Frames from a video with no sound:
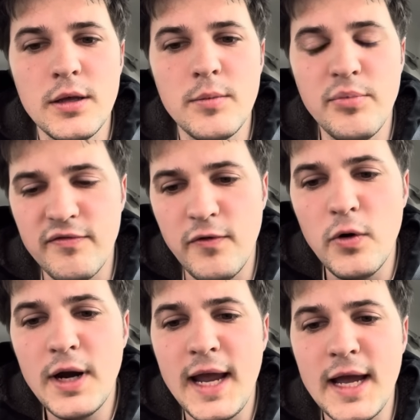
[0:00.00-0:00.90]

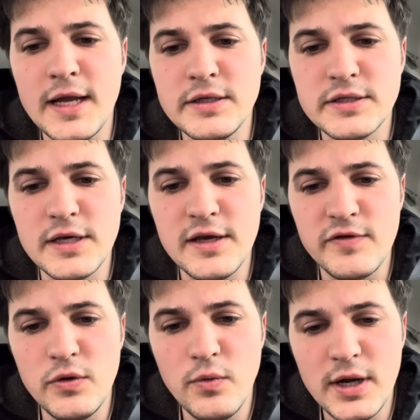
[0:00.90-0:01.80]
Beforehand, if
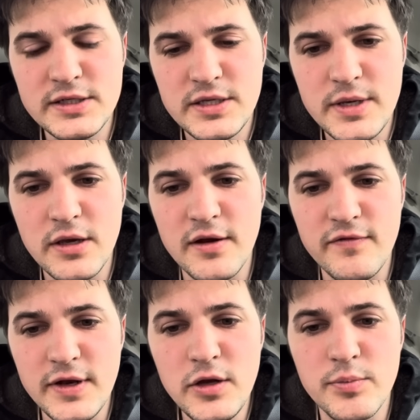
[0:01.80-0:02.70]
you wanted to be good at
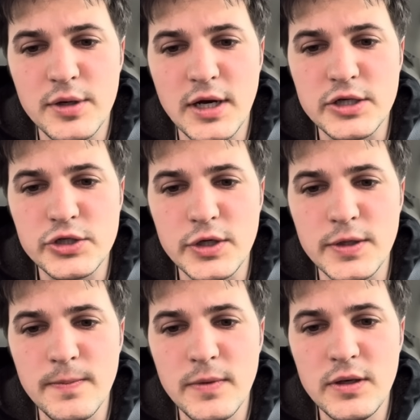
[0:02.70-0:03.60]
video
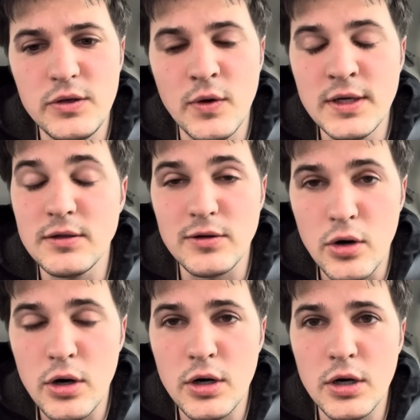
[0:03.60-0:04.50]
production, you had to
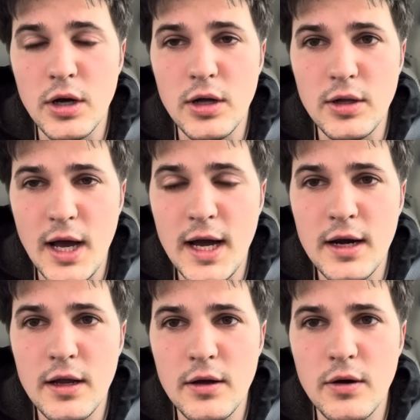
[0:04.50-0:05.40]
learn a lot,
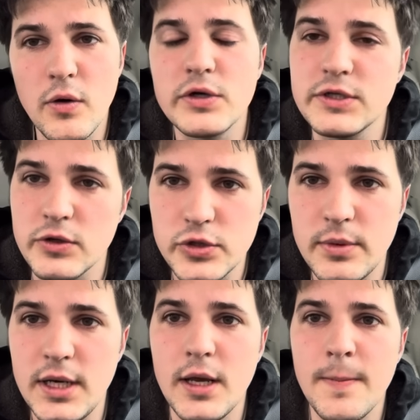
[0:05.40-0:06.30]
or social
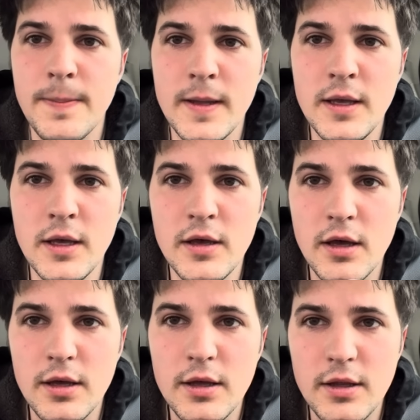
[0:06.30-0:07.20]
media,
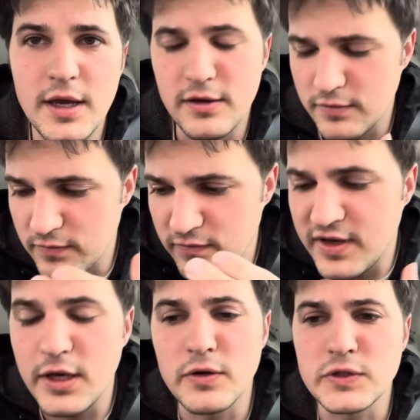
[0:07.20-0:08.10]
like
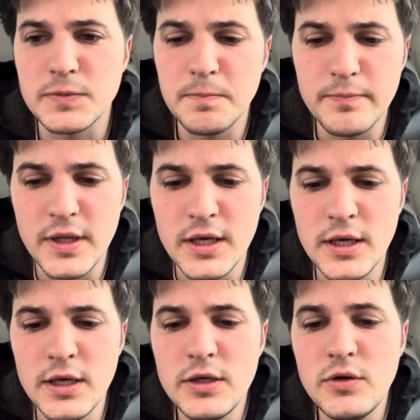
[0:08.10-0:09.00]
videos.
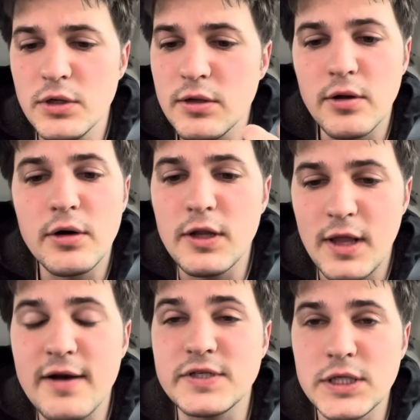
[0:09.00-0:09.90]
You had to learn a
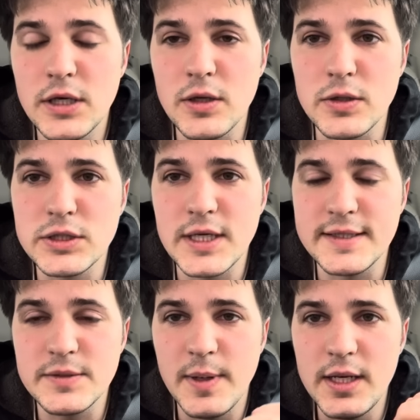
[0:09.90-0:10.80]
lot of skills
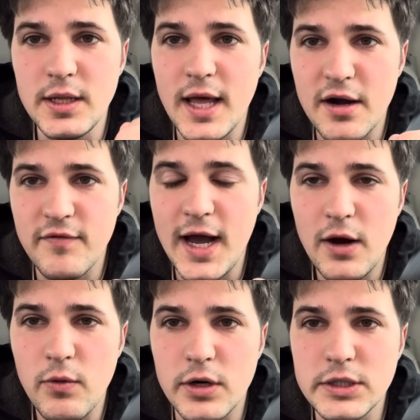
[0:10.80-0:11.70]
and spend a lot of
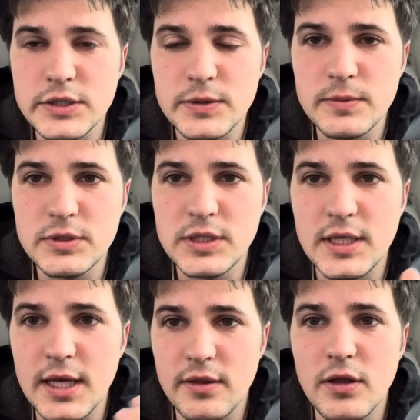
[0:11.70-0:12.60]
hours to
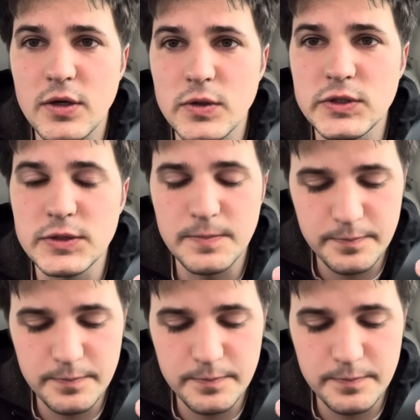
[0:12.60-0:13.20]
get those